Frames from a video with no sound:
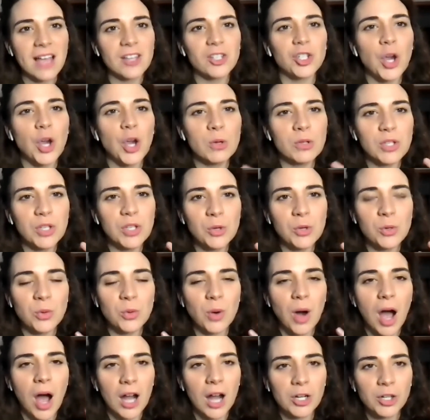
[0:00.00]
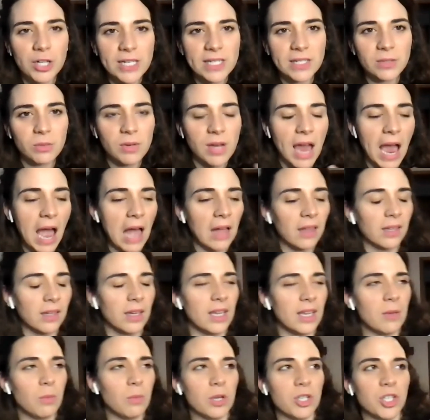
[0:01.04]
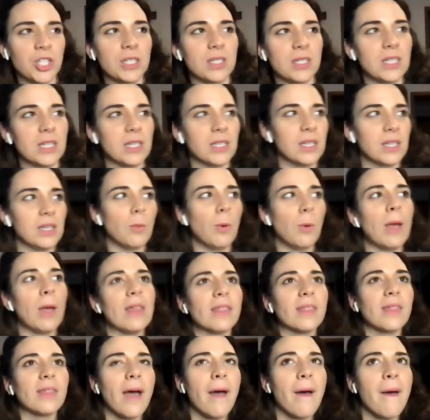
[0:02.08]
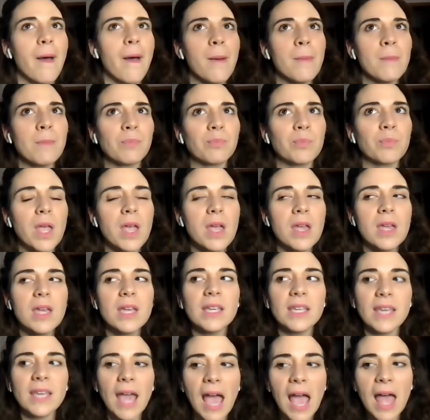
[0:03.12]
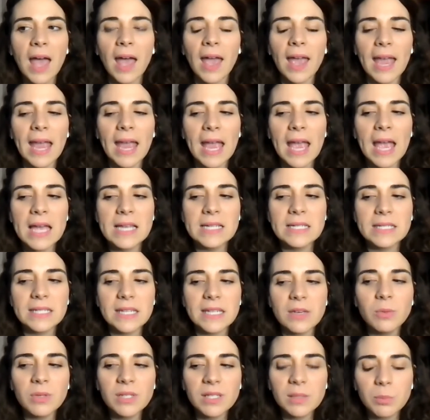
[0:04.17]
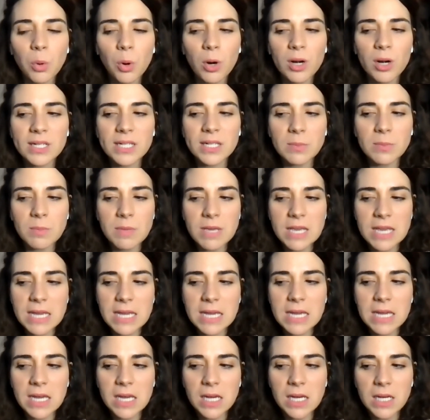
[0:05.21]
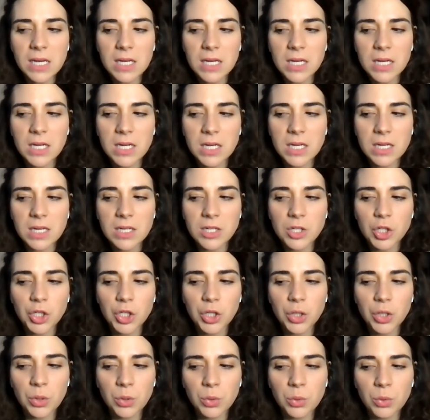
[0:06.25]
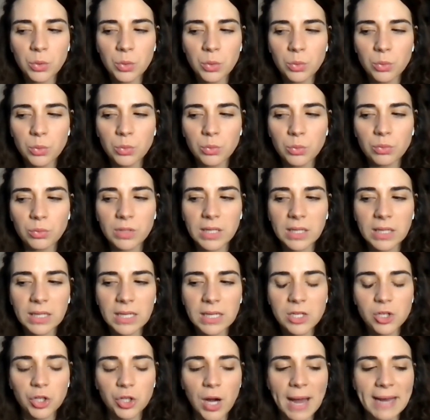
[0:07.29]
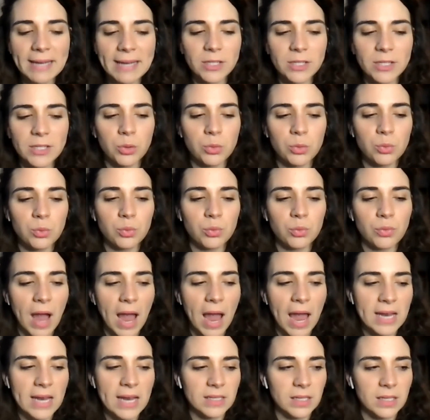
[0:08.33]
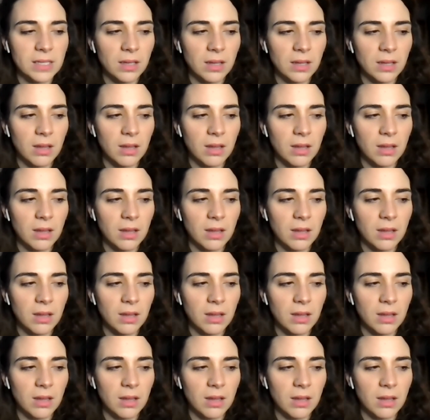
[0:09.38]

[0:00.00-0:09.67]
that shows you Audrey's reality, what she's dealing with. And it was important to me to really try to write